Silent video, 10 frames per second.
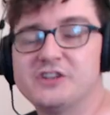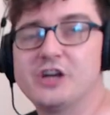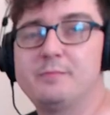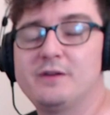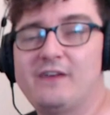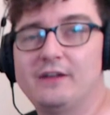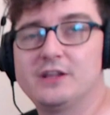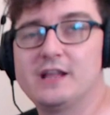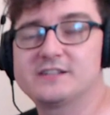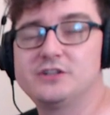So I hope you
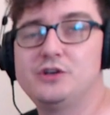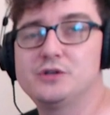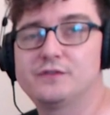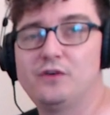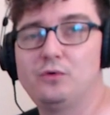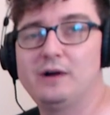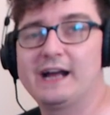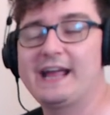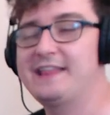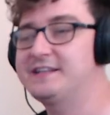found the lesson useful.
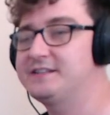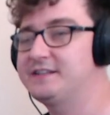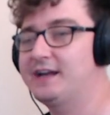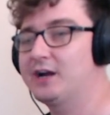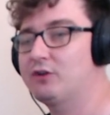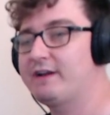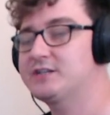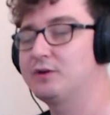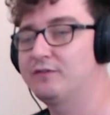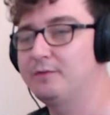Again, this is a, a
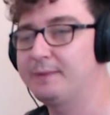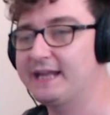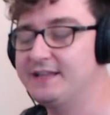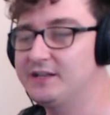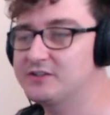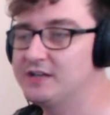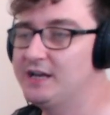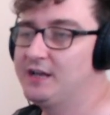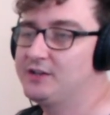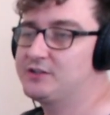great song for beginners.
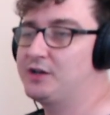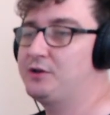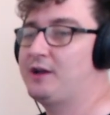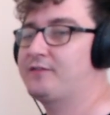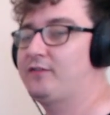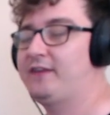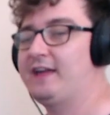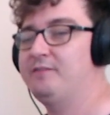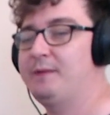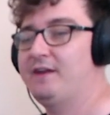So you have to
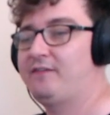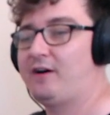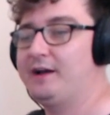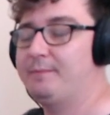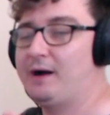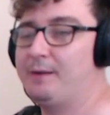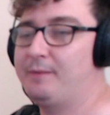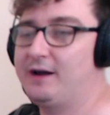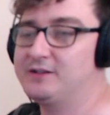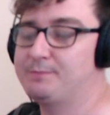forgive me if I
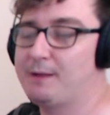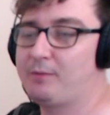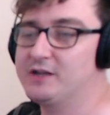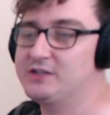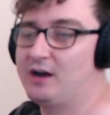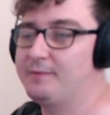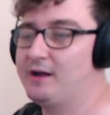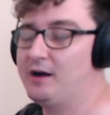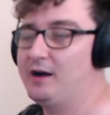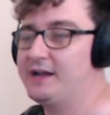um, uh, spent my time
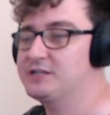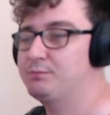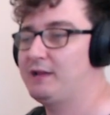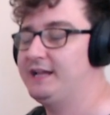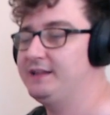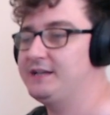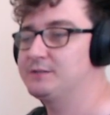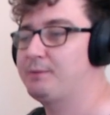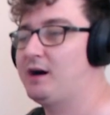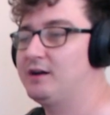uh, explaining
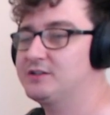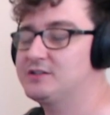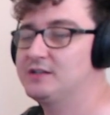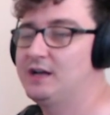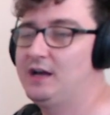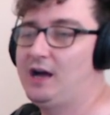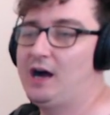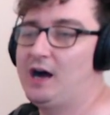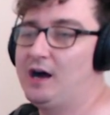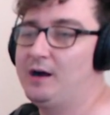these parts.
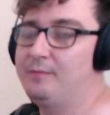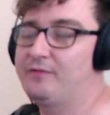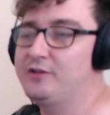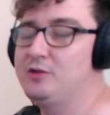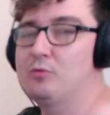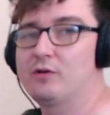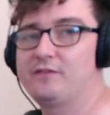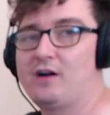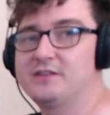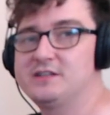Um, for you more
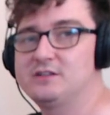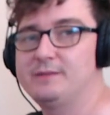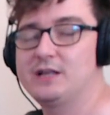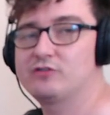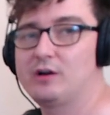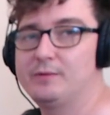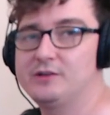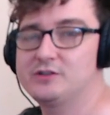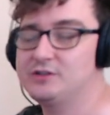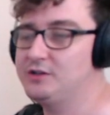advanced intermediate
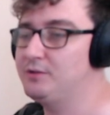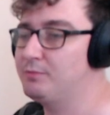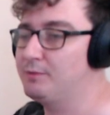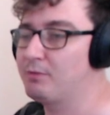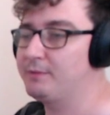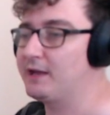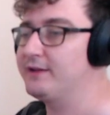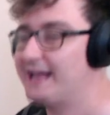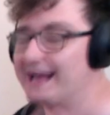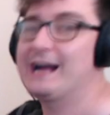drummers, you, are probably
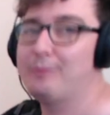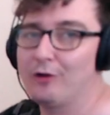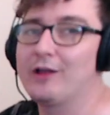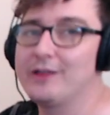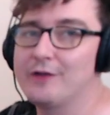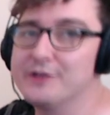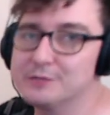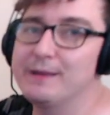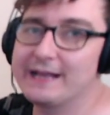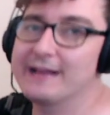going, yeah, come on, I know
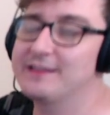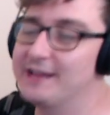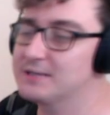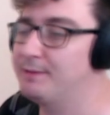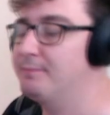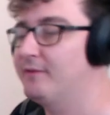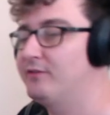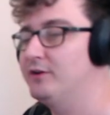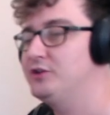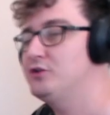this bit, get the next bit. But
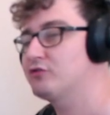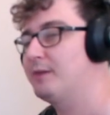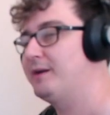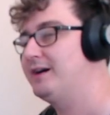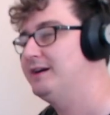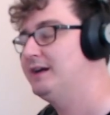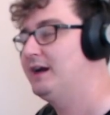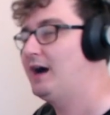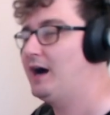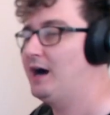for a new drummer,
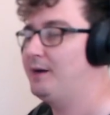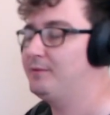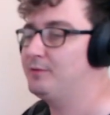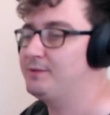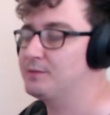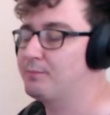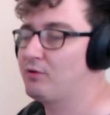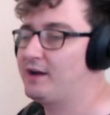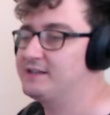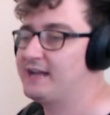um, you'd be
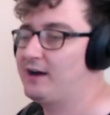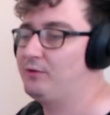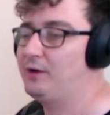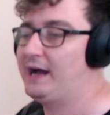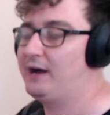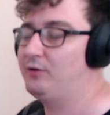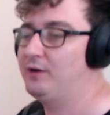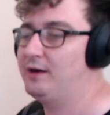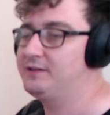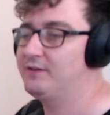surprised how, how
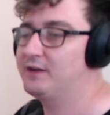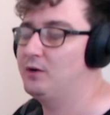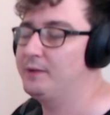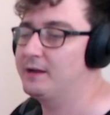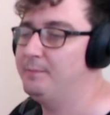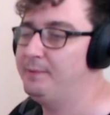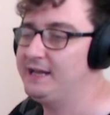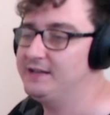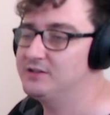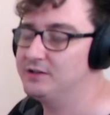uh, difficult it can
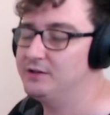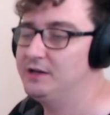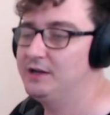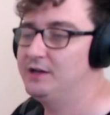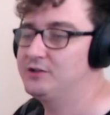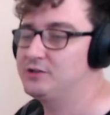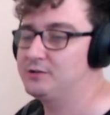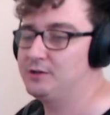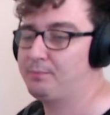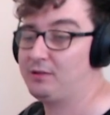be to, to,
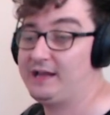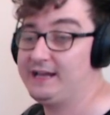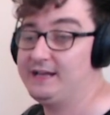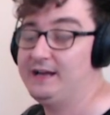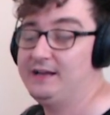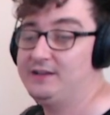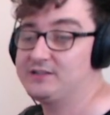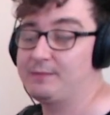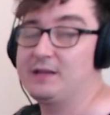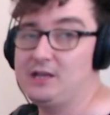to play
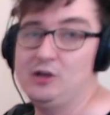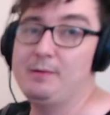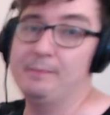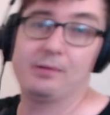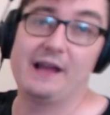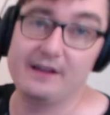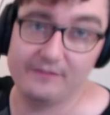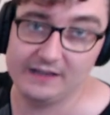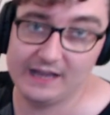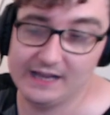something you've been playing
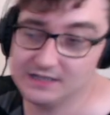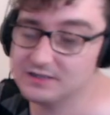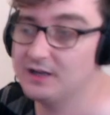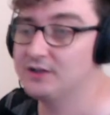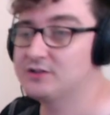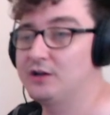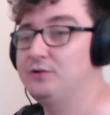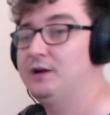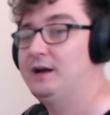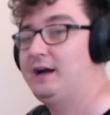for years.
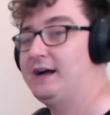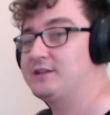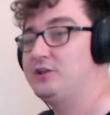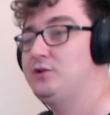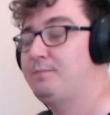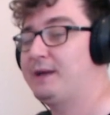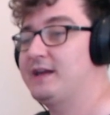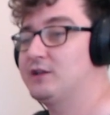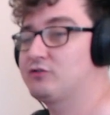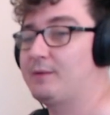So as a new
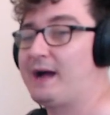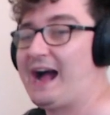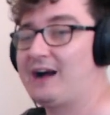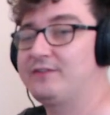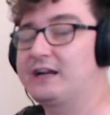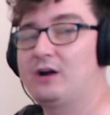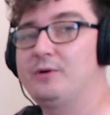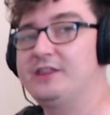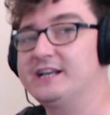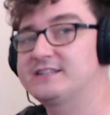beginner drummer, have a
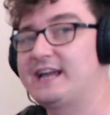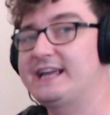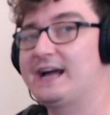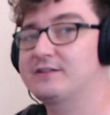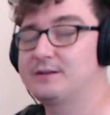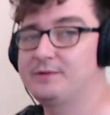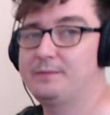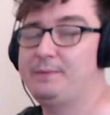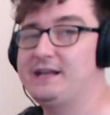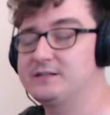go at this. Take out some of
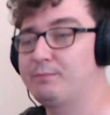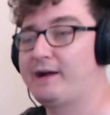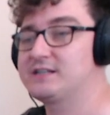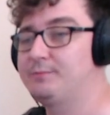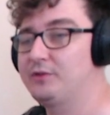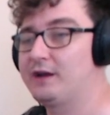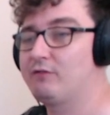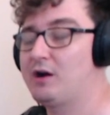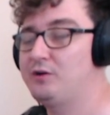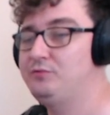the beats and practice them on
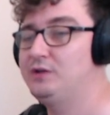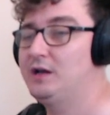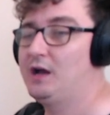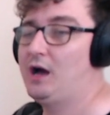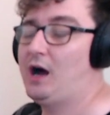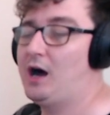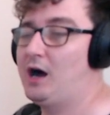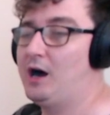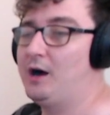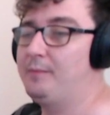their own.
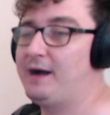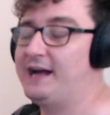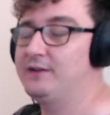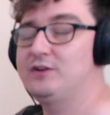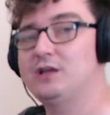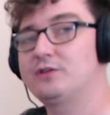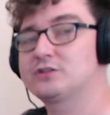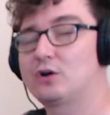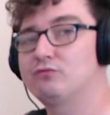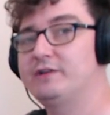Um, and if you know the
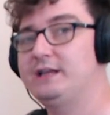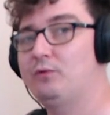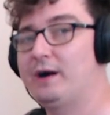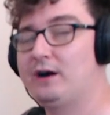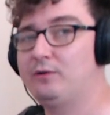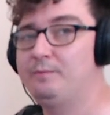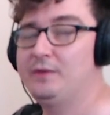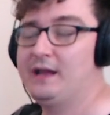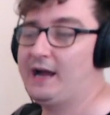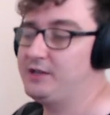song really well
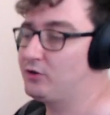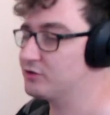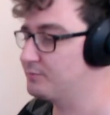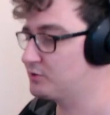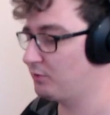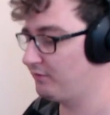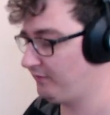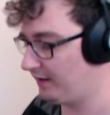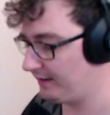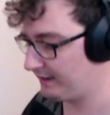and you've got some sort
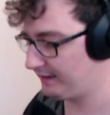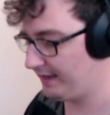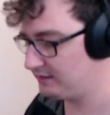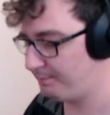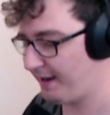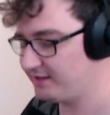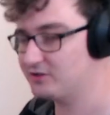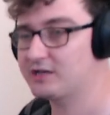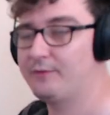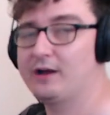of uh,
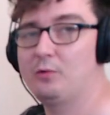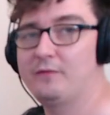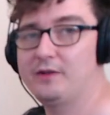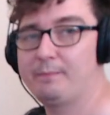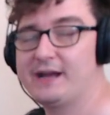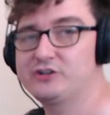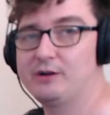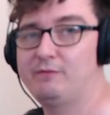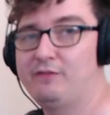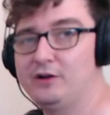independence going on with your bass
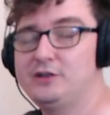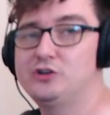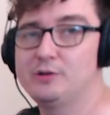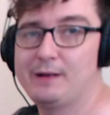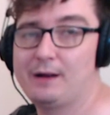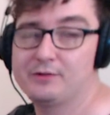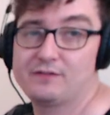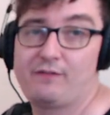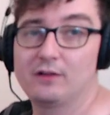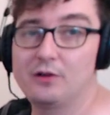drum foot, you should be able
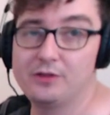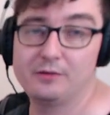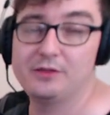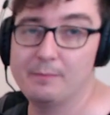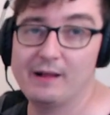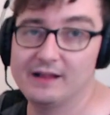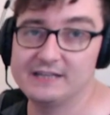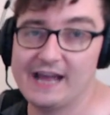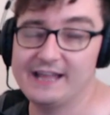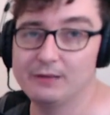to follow the, the
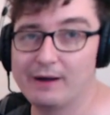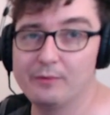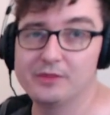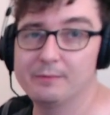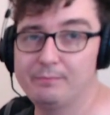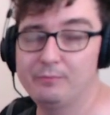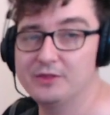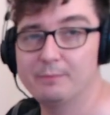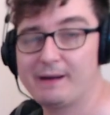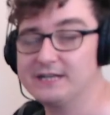melody anyway with the,
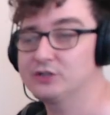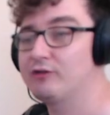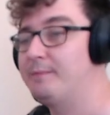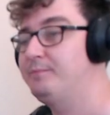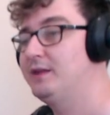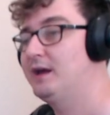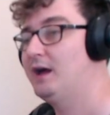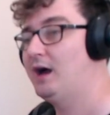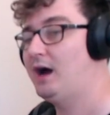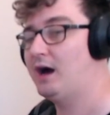with the bass drum.
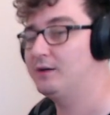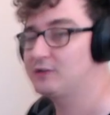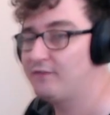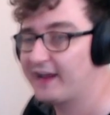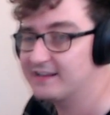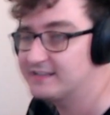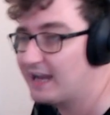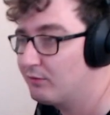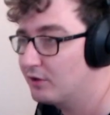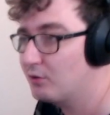Uh, don't forget to
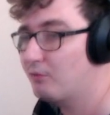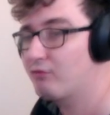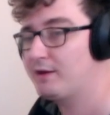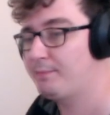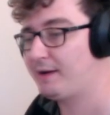download all three